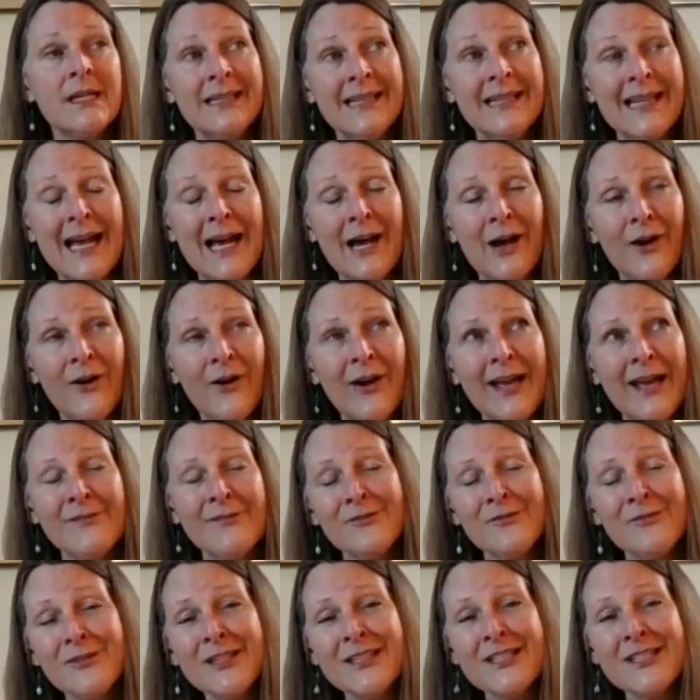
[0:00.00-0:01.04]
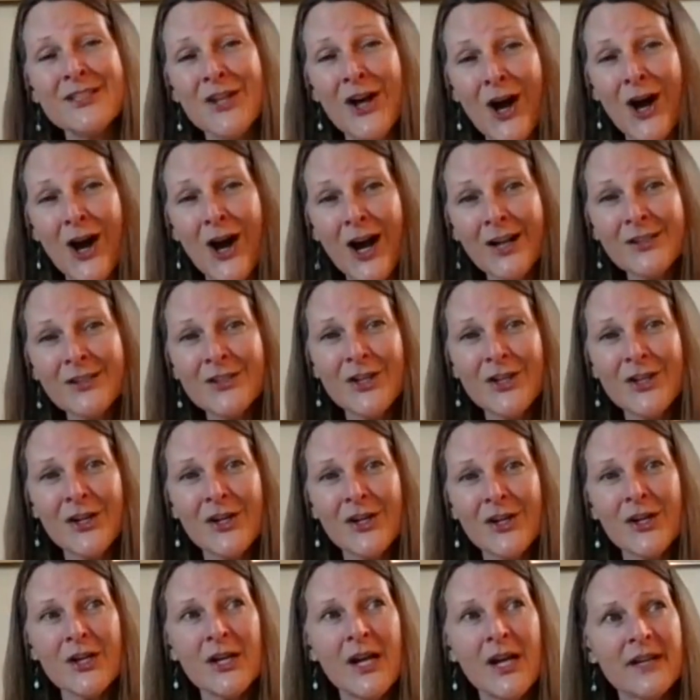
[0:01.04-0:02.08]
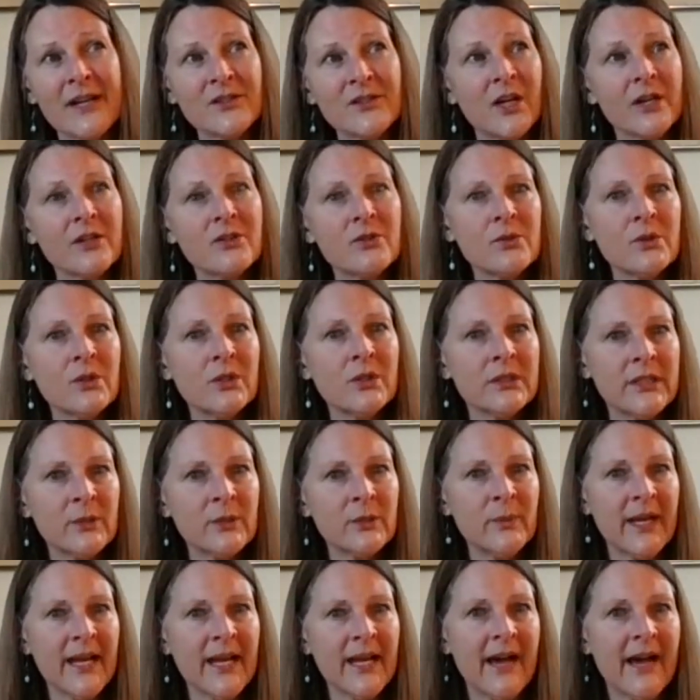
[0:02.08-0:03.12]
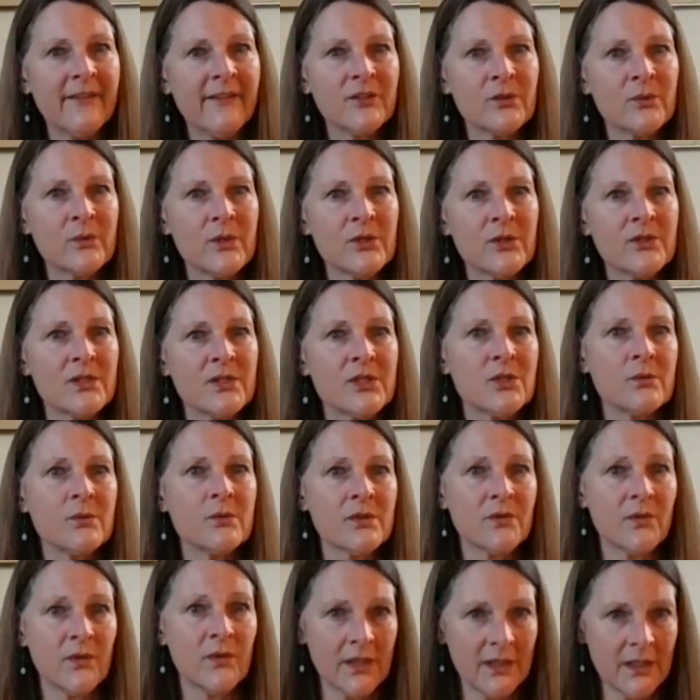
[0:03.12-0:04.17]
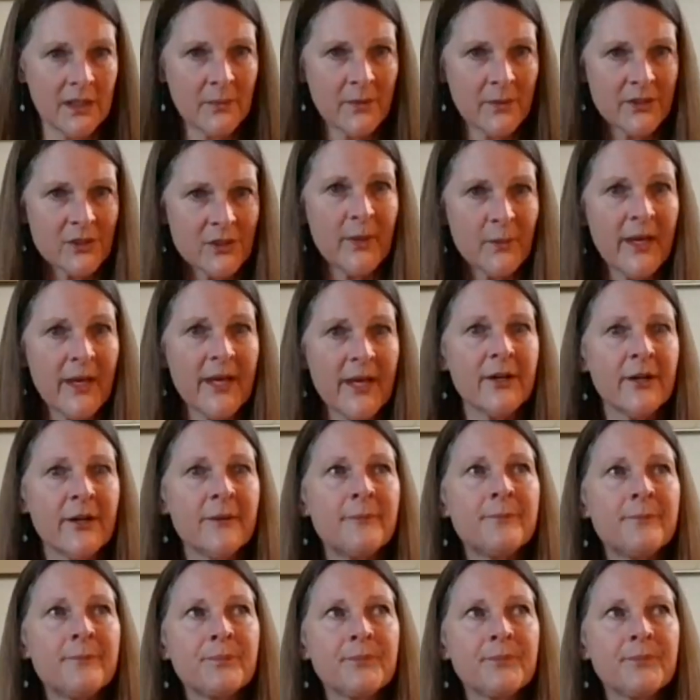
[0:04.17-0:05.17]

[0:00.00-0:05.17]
Now, I haven't really talked to her. I talked to her a little bit afterwards, and she was feeling much better.